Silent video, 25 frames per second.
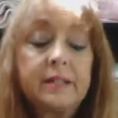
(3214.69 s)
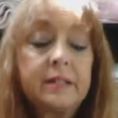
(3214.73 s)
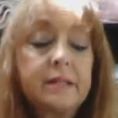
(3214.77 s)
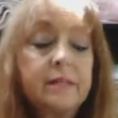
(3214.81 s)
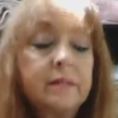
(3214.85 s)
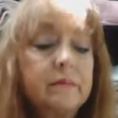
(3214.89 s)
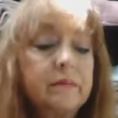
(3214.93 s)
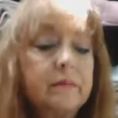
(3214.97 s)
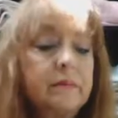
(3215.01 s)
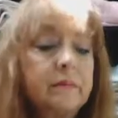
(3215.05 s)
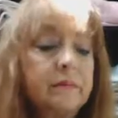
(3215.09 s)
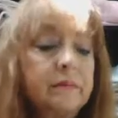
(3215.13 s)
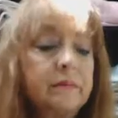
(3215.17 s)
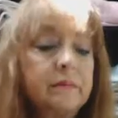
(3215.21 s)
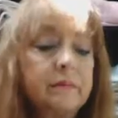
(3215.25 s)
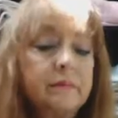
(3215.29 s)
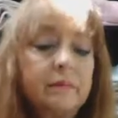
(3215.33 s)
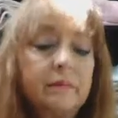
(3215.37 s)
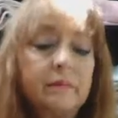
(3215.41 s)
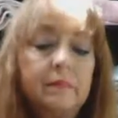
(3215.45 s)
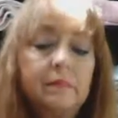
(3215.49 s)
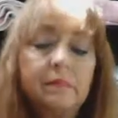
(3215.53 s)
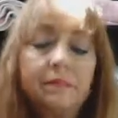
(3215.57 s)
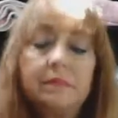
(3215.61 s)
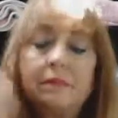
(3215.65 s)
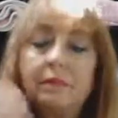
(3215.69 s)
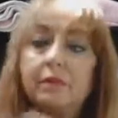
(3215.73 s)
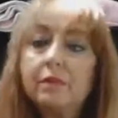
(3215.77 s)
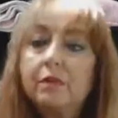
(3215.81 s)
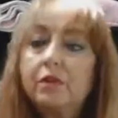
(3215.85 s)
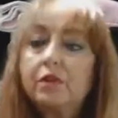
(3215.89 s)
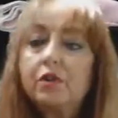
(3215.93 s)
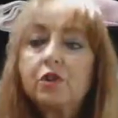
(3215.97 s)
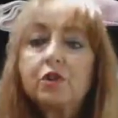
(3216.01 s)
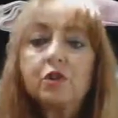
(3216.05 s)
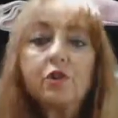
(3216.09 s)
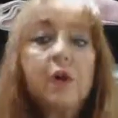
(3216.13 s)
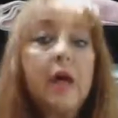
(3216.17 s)

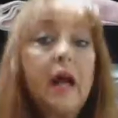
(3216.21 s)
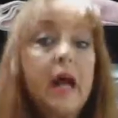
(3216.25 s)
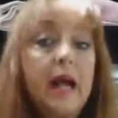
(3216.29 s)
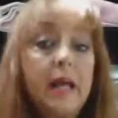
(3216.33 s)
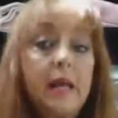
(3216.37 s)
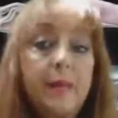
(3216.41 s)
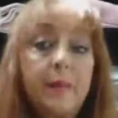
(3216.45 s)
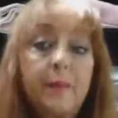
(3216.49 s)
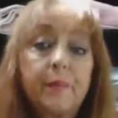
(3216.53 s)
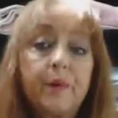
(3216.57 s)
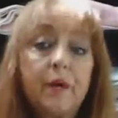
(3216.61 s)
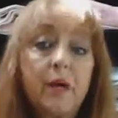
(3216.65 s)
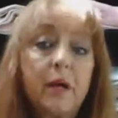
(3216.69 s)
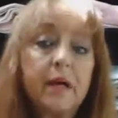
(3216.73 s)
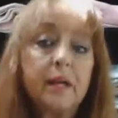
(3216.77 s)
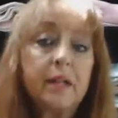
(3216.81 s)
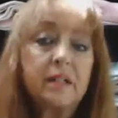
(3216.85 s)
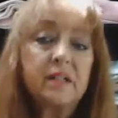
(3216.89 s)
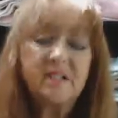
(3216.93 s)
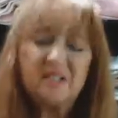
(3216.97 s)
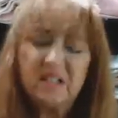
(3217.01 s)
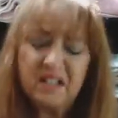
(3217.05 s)
try a product.